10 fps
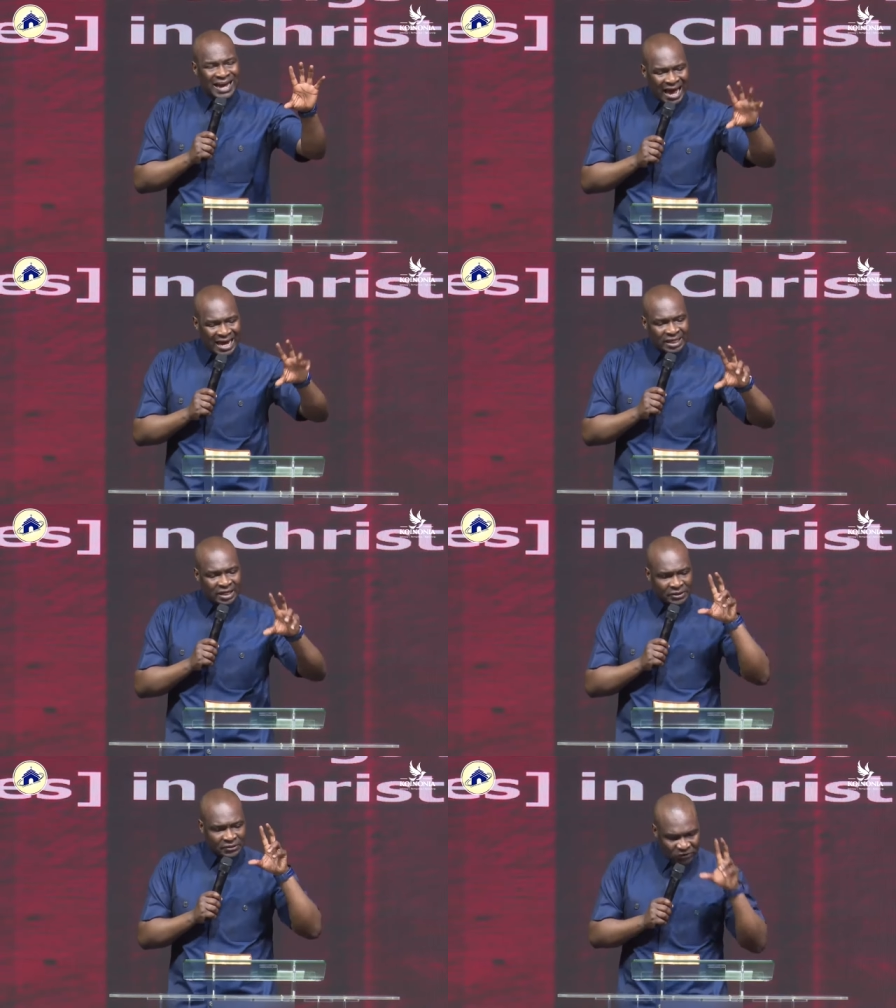and the
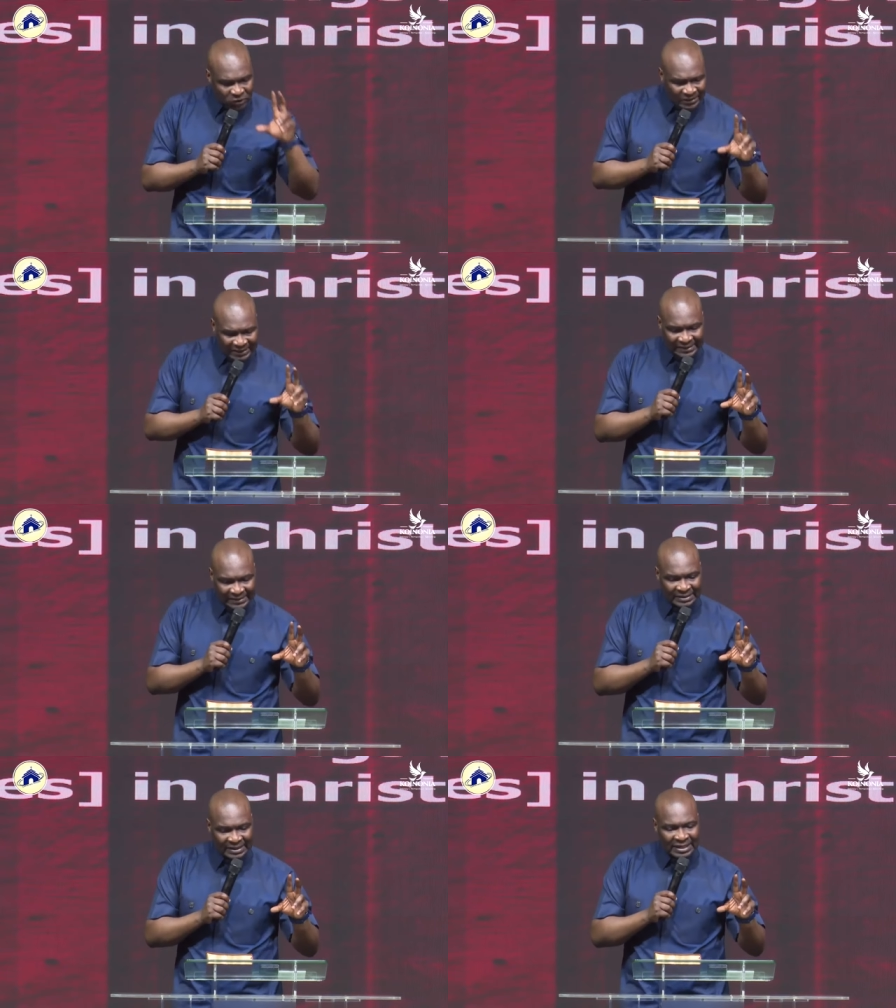
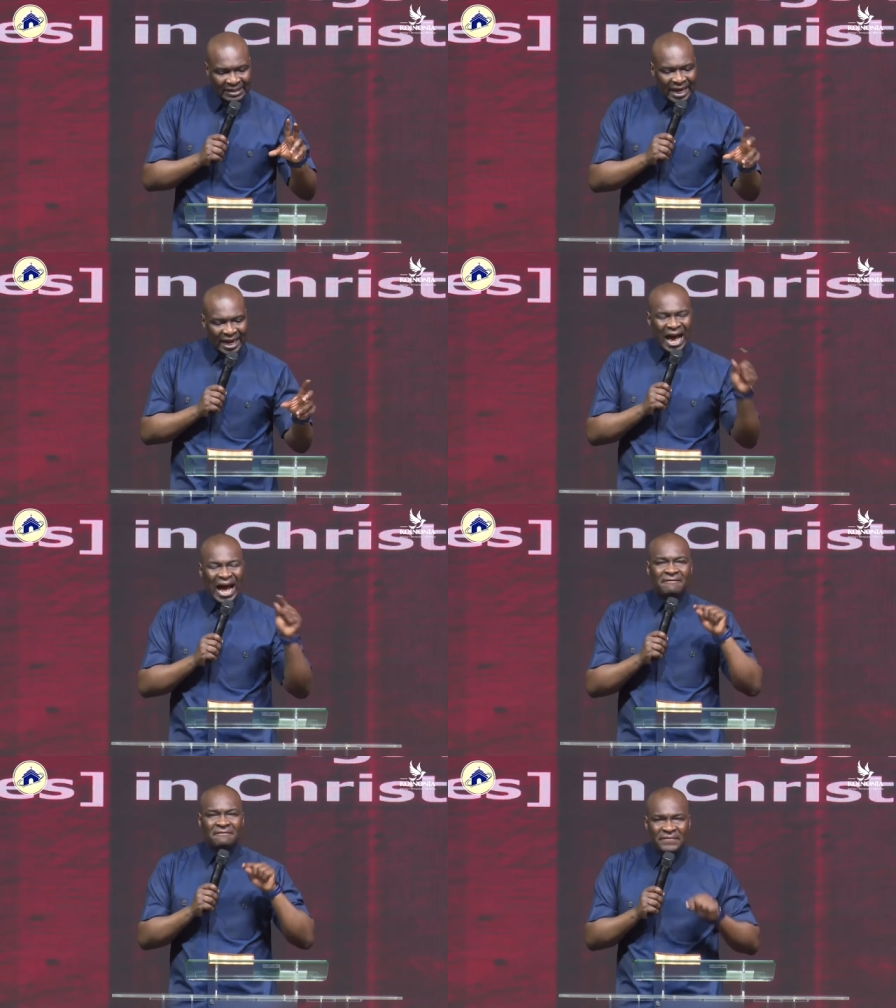resources that are
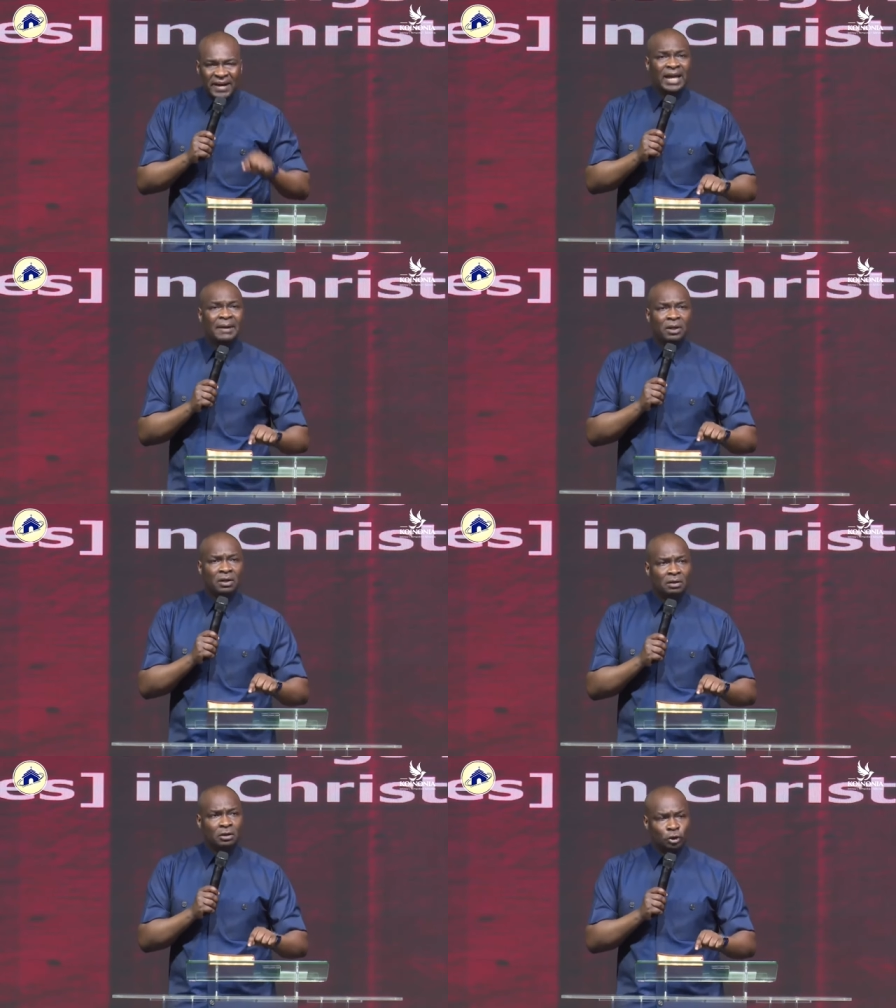
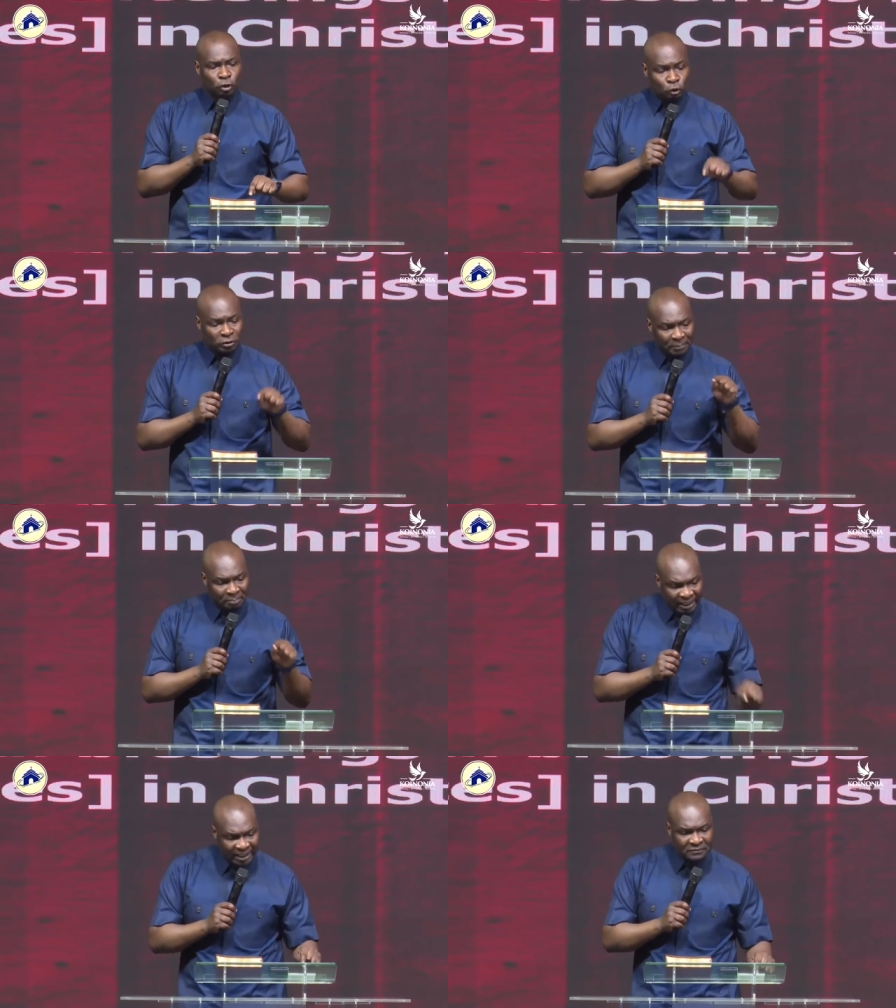available to the
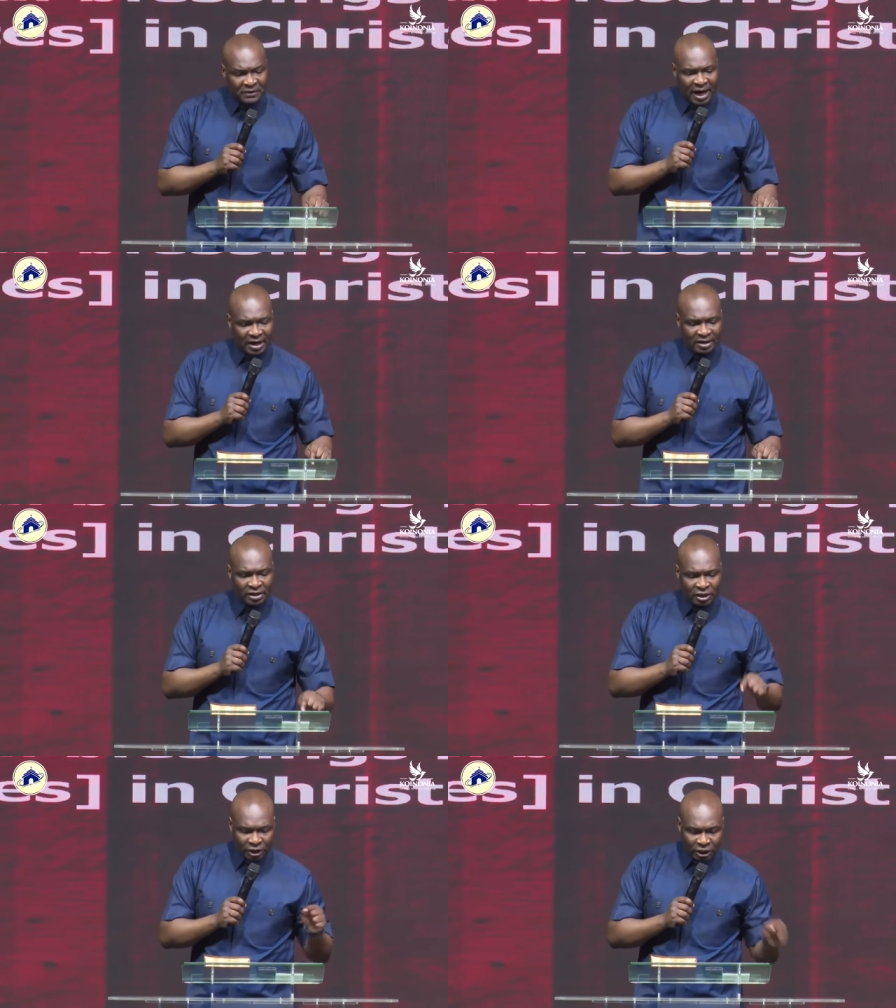believer
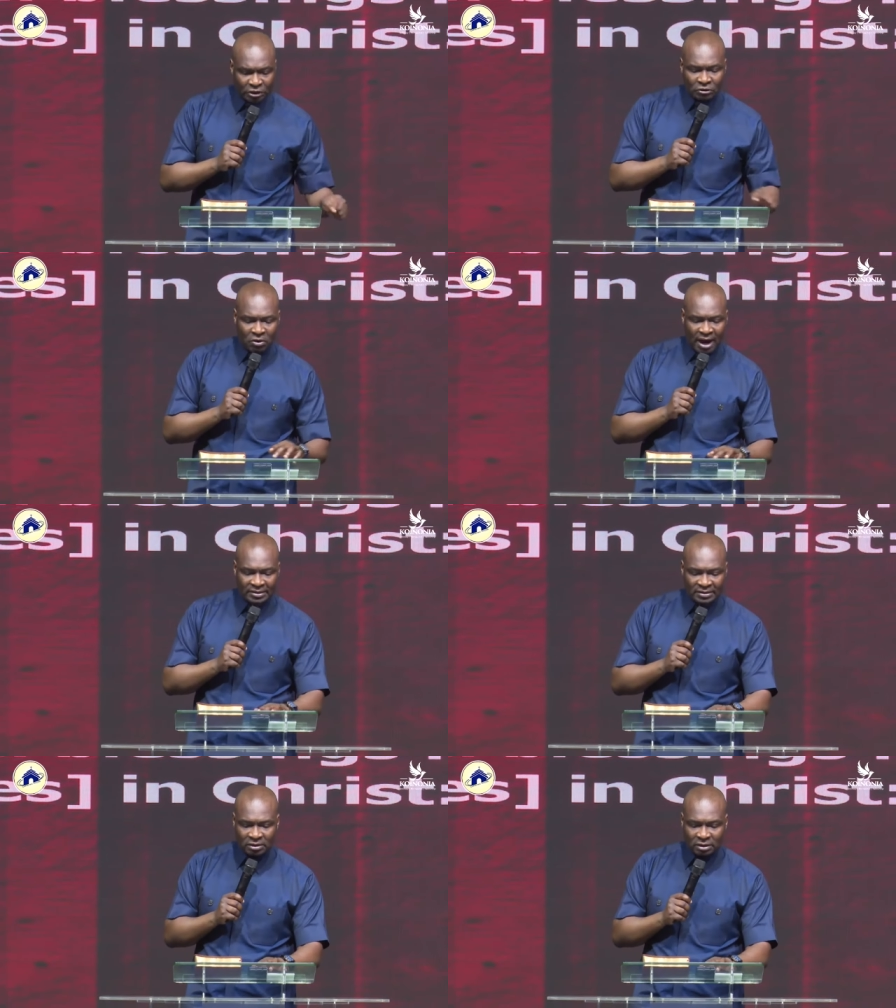in
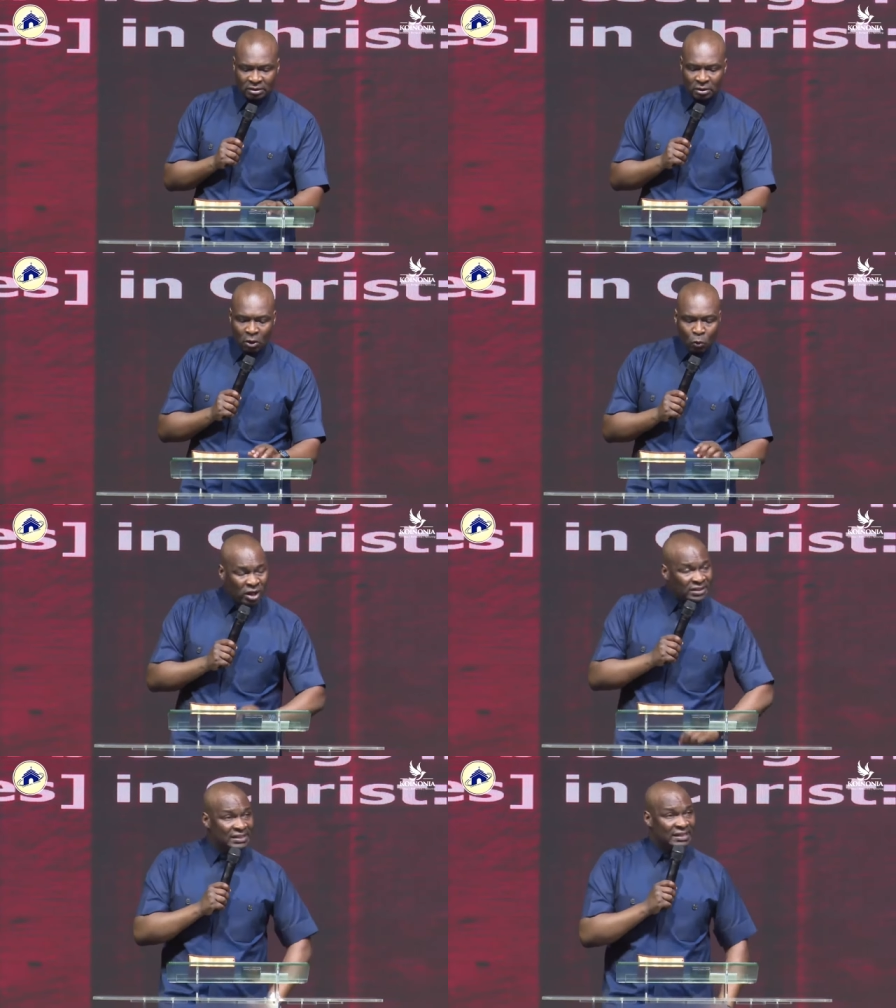Christ.
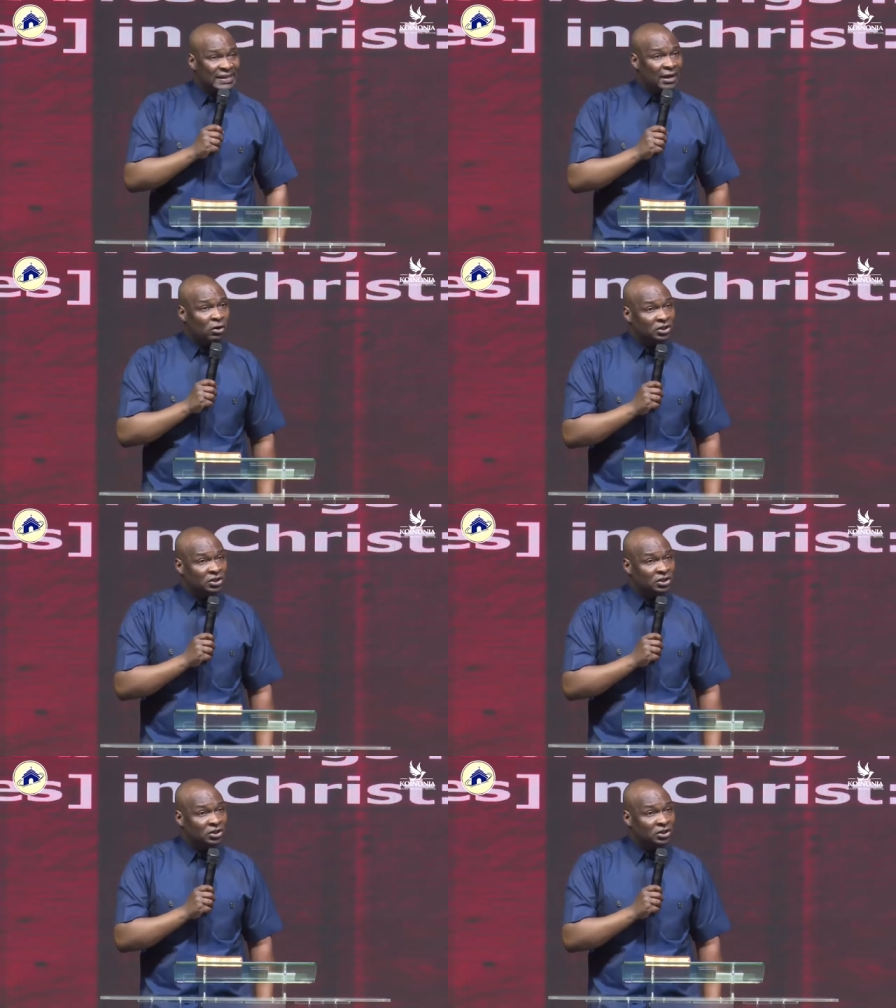What is the second